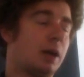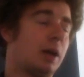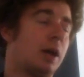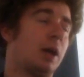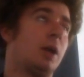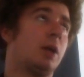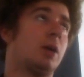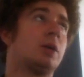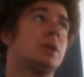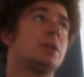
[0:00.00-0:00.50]

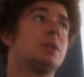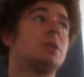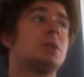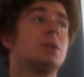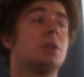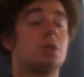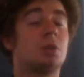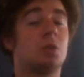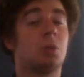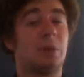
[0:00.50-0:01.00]
I
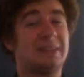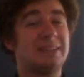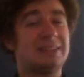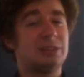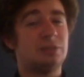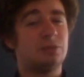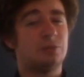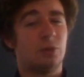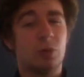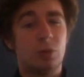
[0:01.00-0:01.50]
lost
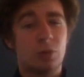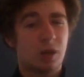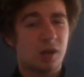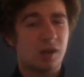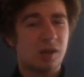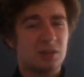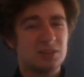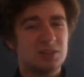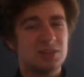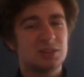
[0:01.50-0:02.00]
24
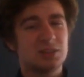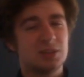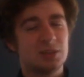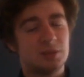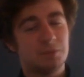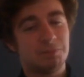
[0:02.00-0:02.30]
cards,